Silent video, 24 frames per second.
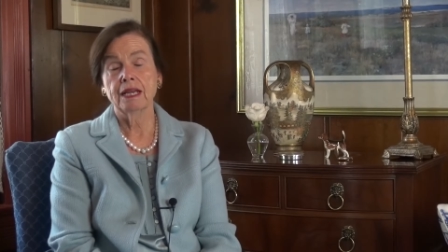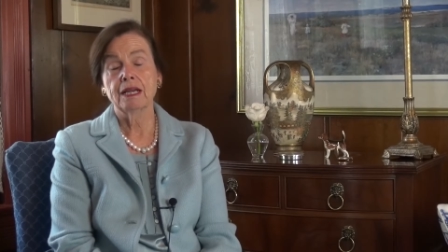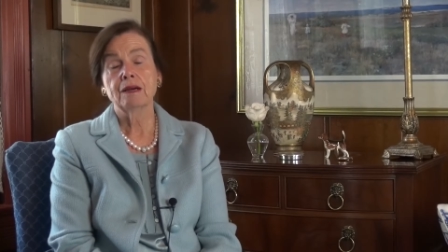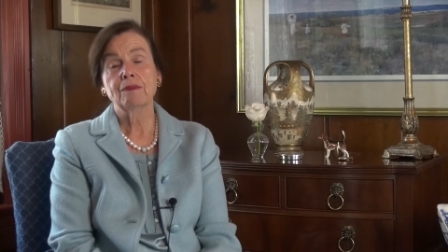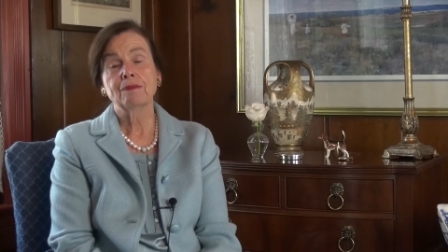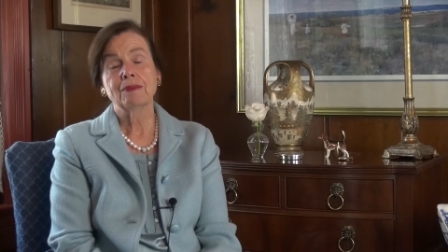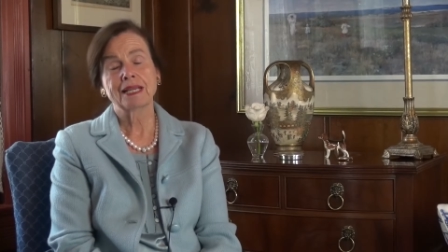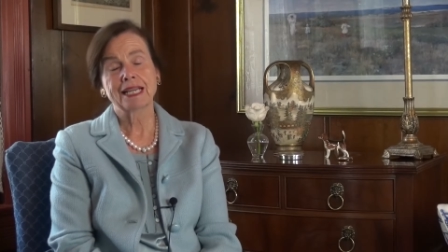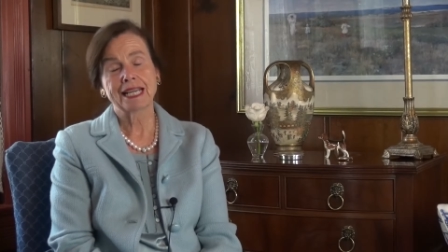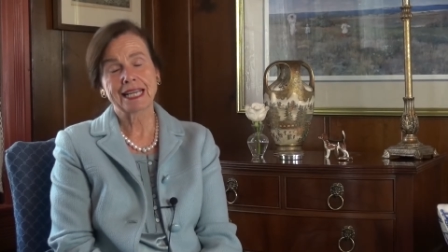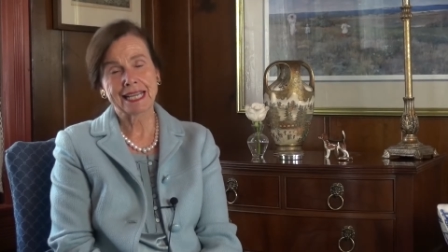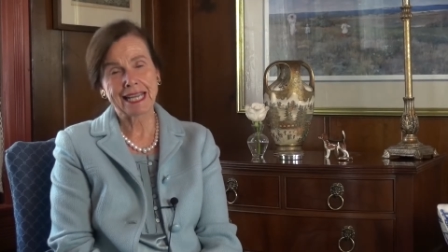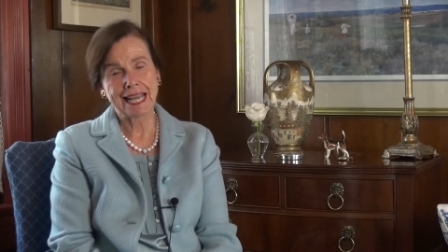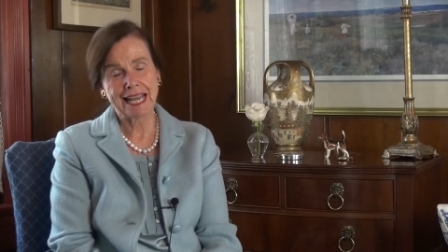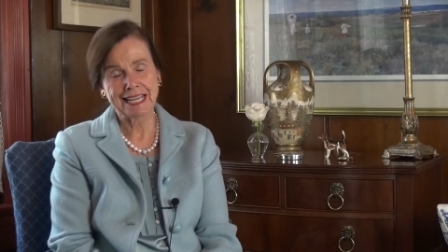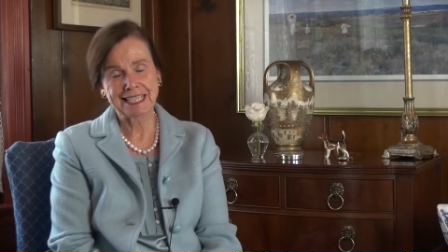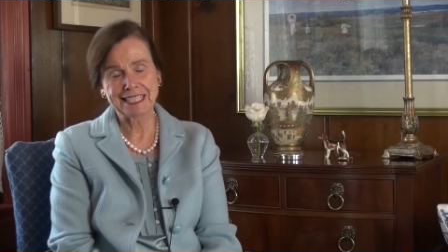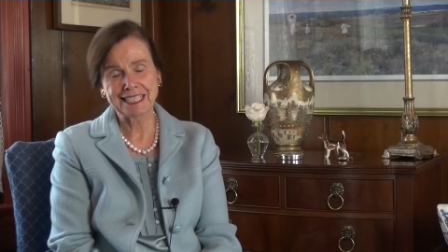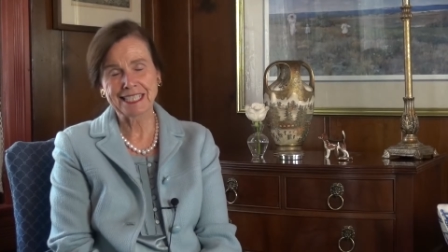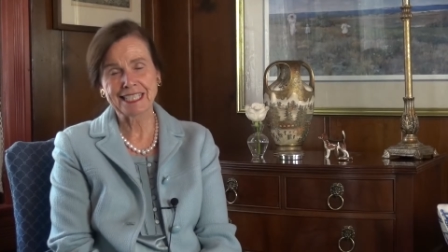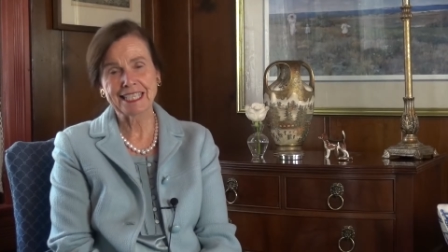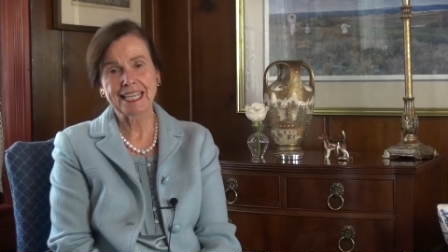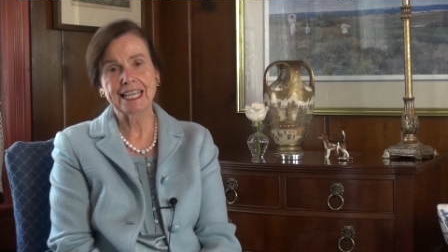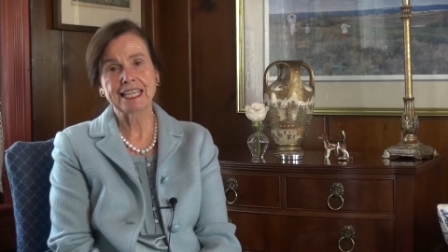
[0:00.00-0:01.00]
but I can
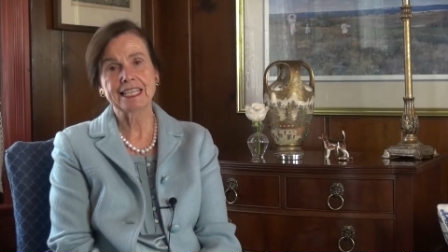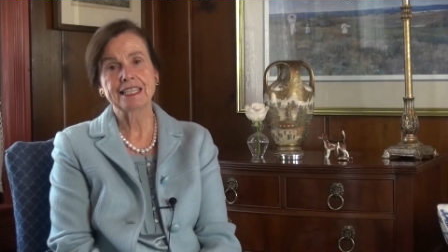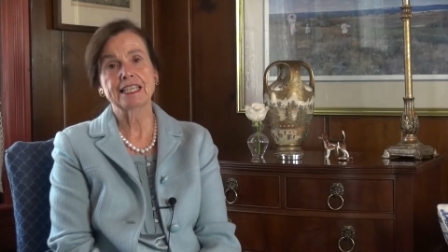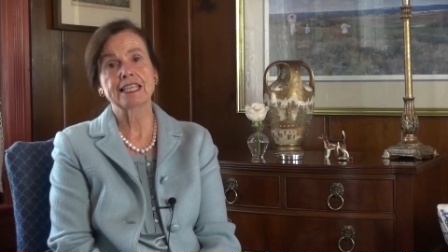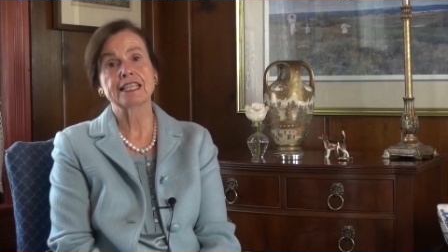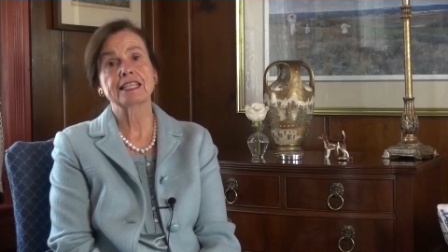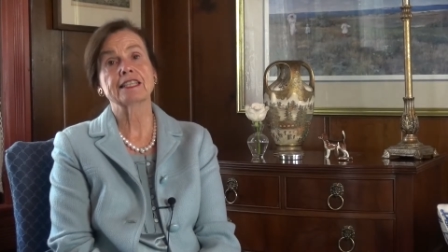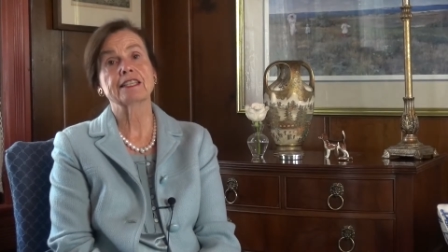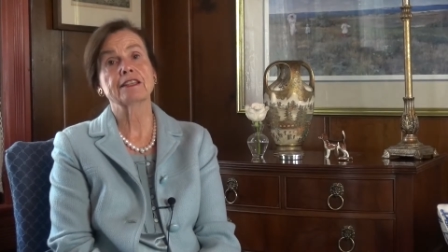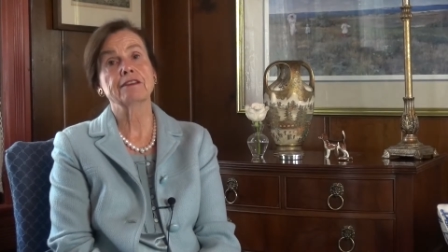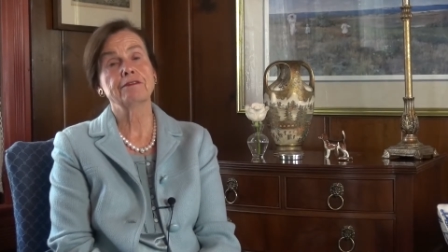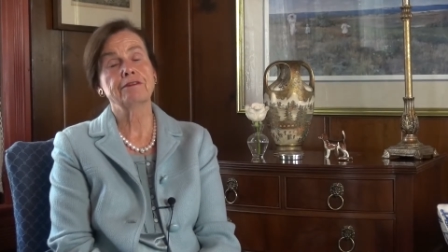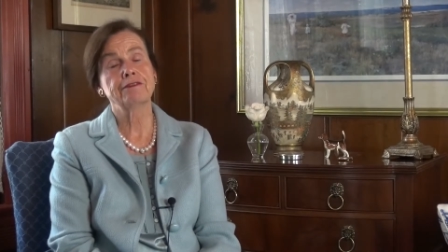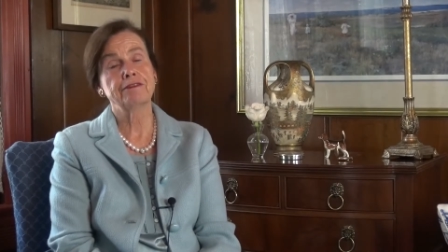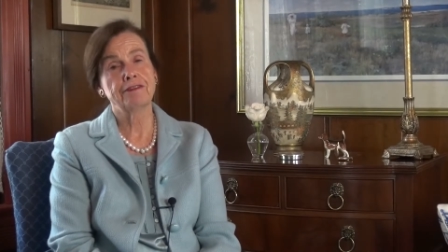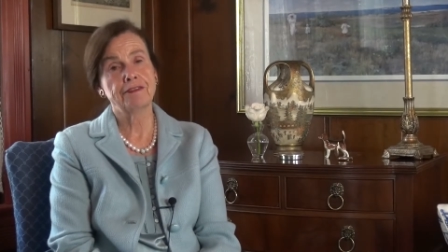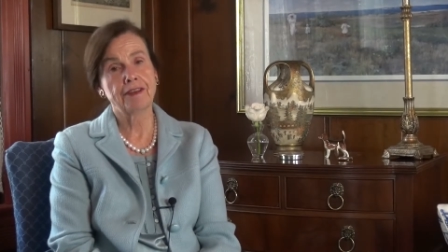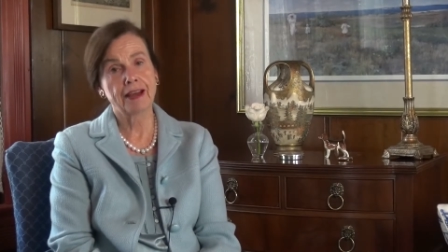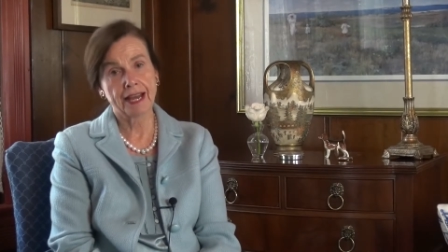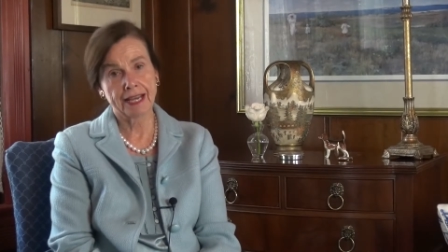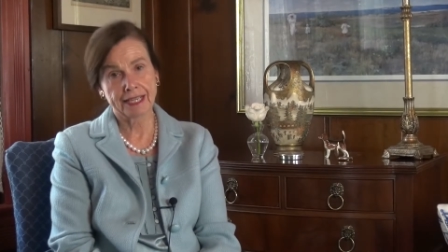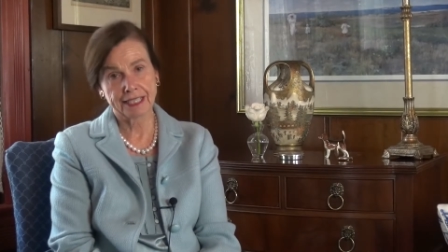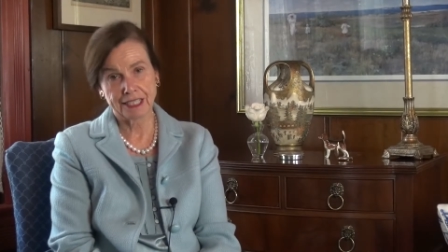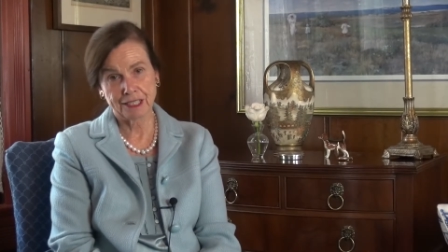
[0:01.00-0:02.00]
say that the
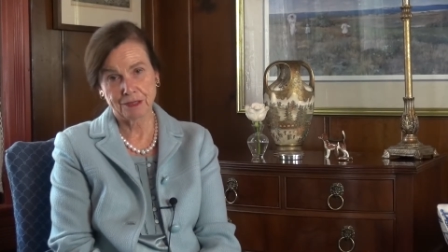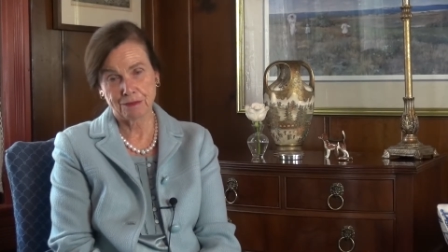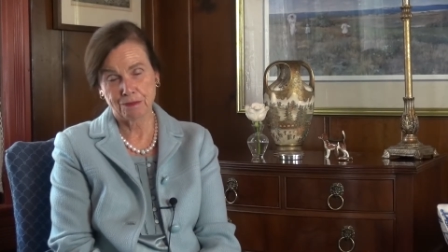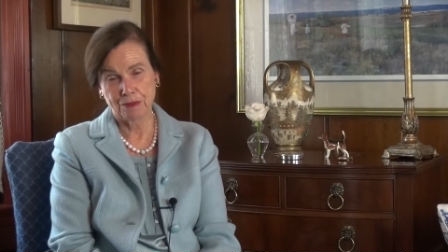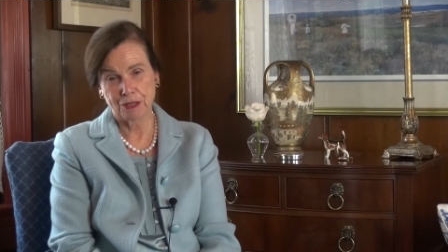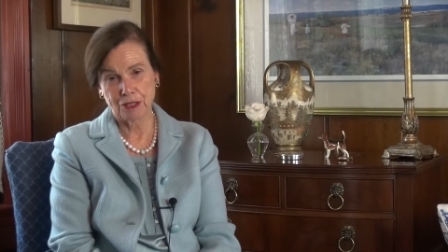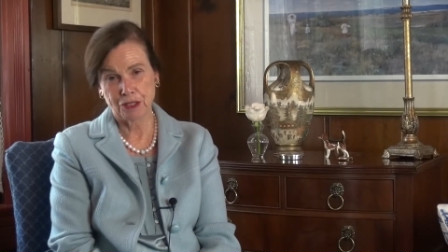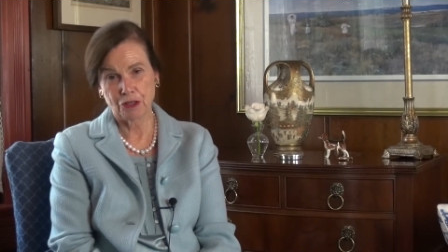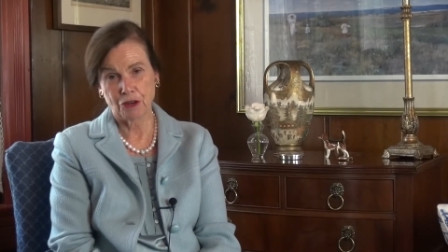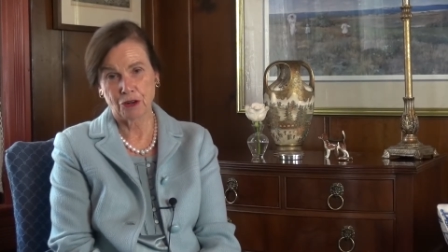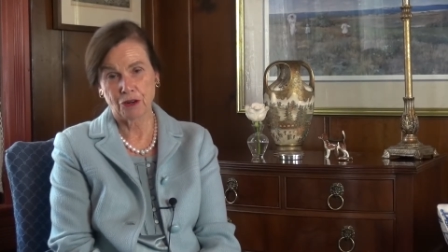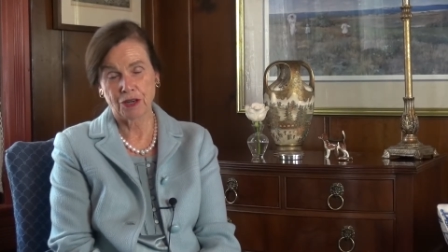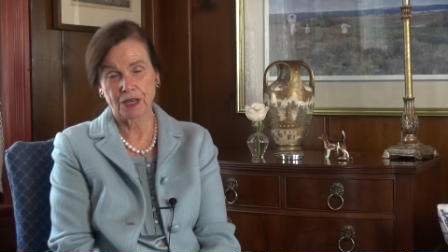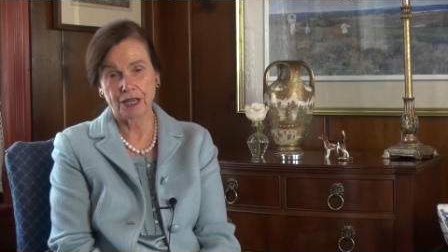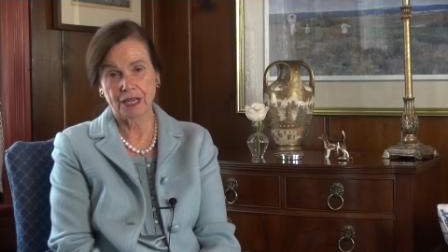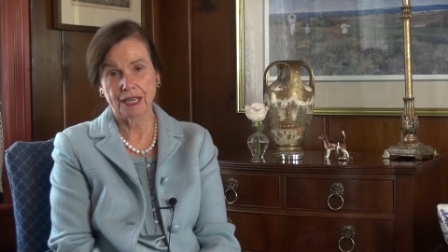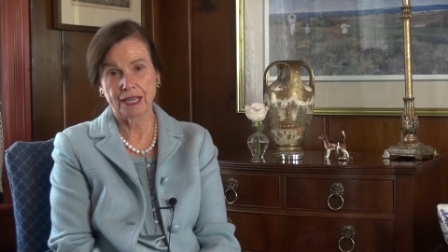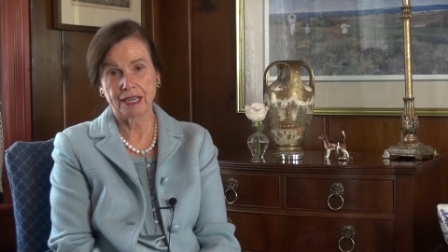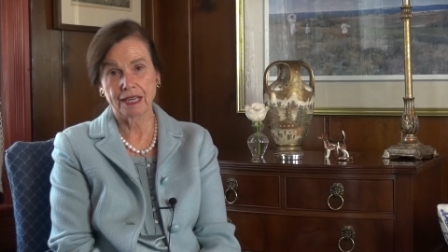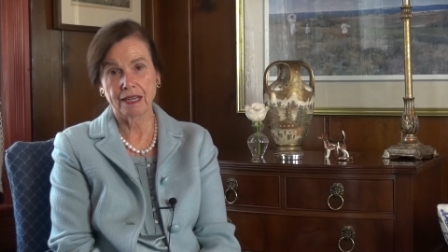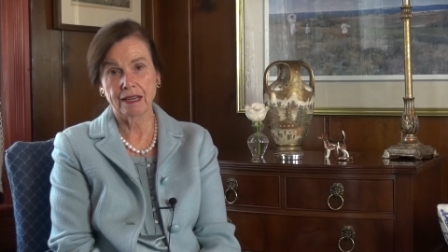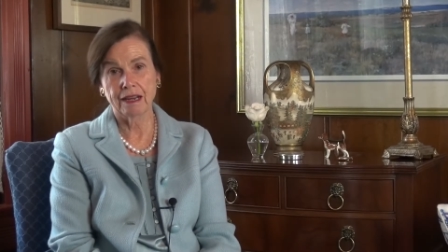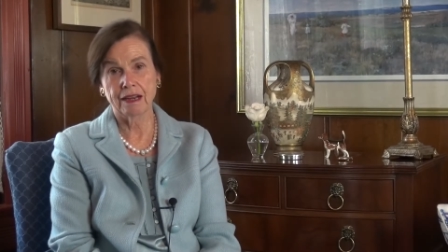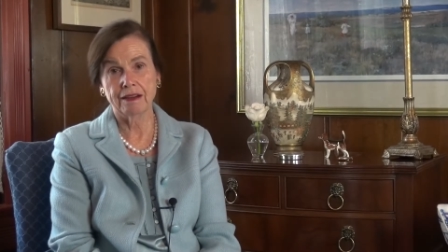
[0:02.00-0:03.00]
vast
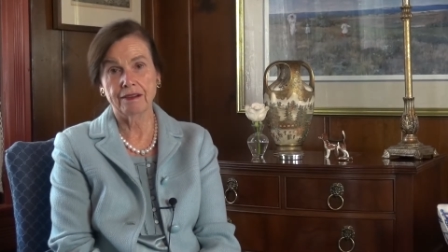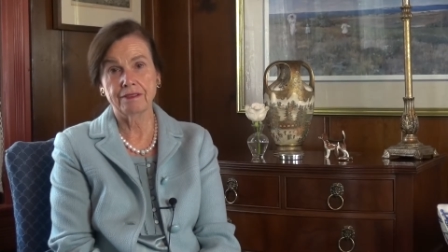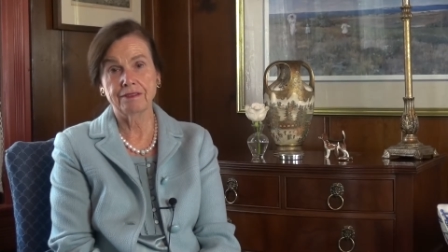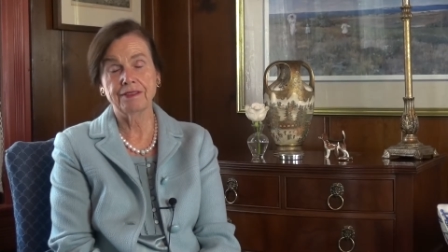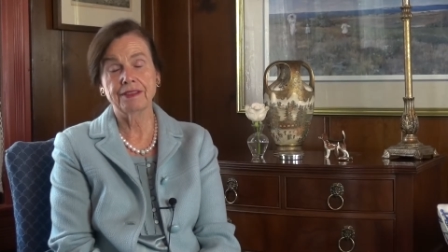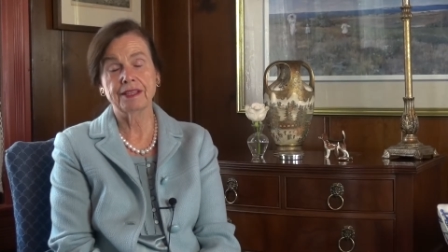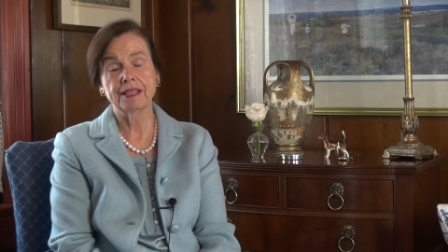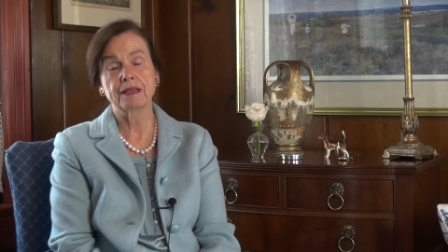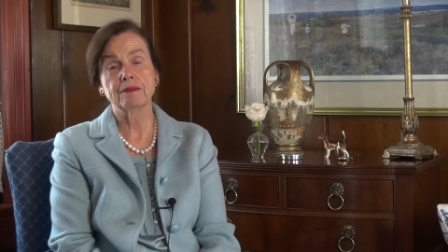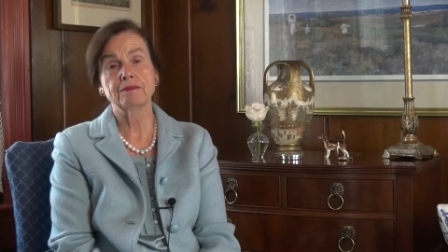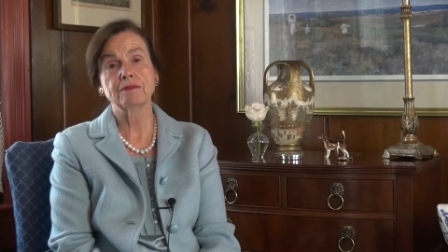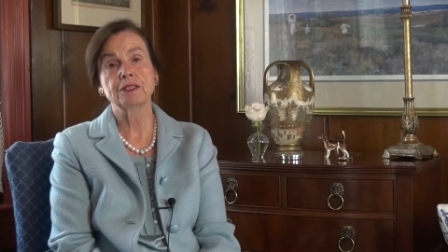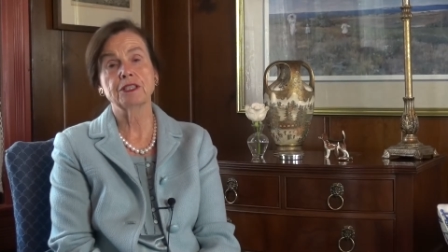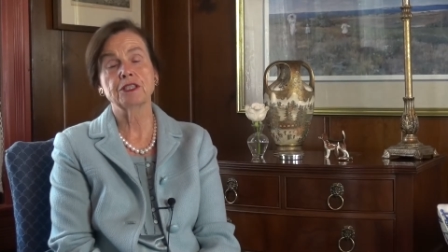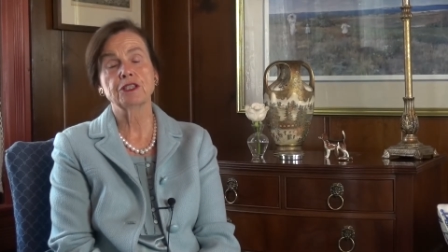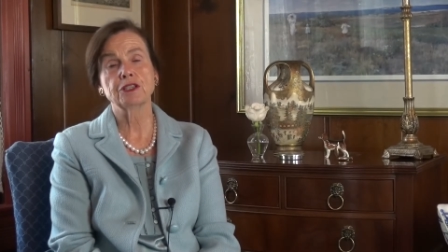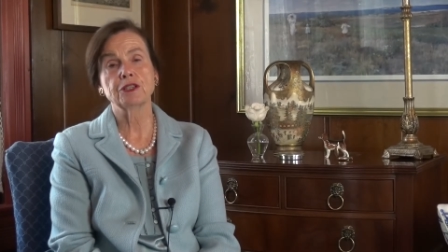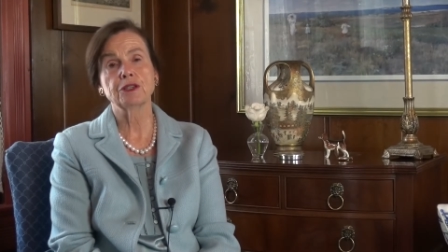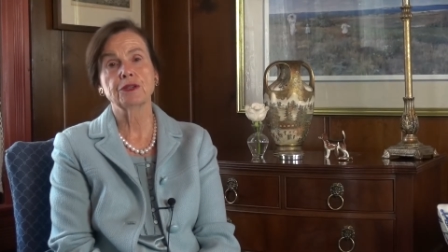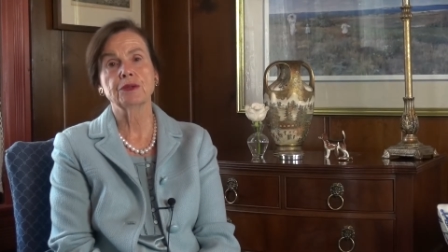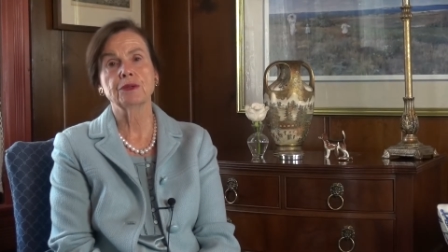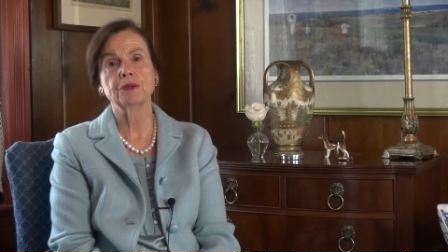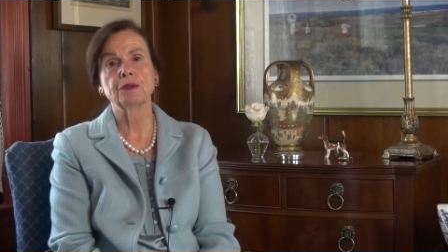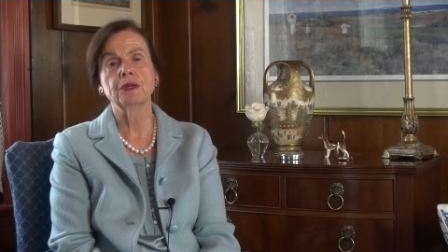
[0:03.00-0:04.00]
majority of them
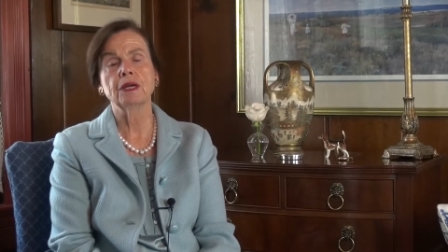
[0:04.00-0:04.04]
do.